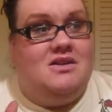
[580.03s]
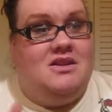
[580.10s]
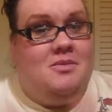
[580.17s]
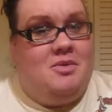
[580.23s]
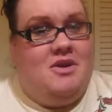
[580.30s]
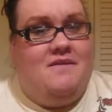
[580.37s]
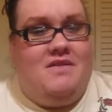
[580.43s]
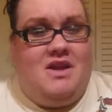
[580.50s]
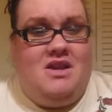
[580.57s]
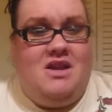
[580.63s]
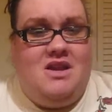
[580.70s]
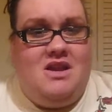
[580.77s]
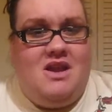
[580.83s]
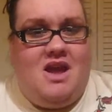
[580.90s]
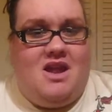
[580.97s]
Liberty of
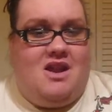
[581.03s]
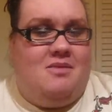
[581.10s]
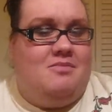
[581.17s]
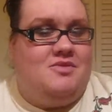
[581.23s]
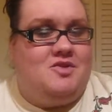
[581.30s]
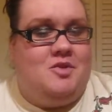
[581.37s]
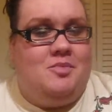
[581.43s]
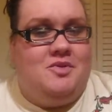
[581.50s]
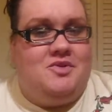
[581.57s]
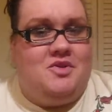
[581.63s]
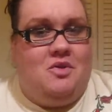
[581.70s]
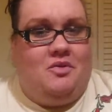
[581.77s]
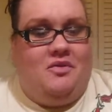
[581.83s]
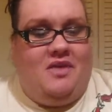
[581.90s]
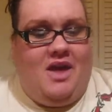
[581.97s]
London, and I'm super
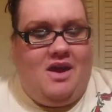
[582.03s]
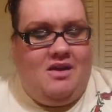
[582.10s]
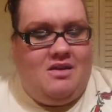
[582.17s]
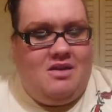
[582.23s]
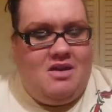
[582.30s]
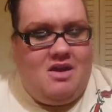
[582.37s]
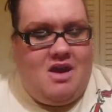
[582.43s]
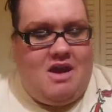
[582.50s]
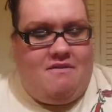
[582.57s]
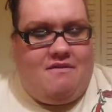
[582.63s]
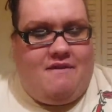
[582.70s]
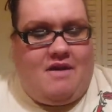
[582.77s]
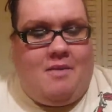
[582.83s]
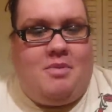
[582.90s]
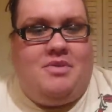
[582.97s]
stoked for that. I
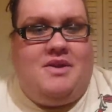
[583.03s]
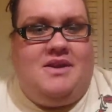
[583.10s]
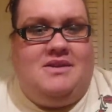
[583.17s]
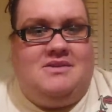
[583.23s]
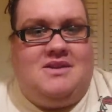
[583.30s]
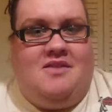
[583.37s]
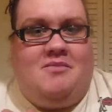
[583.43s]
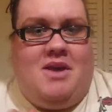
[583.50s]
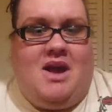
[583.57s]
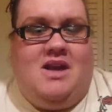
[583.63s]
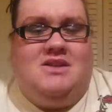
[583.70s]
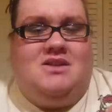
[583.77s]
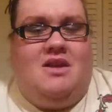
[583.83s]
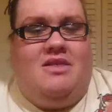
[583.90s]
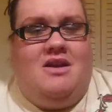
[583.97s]
have a couple things I have my
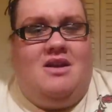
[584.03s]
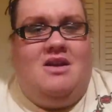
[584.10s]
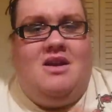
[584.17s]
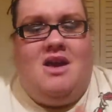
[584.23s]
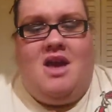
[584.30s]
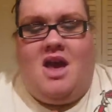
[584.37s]
eyes on there.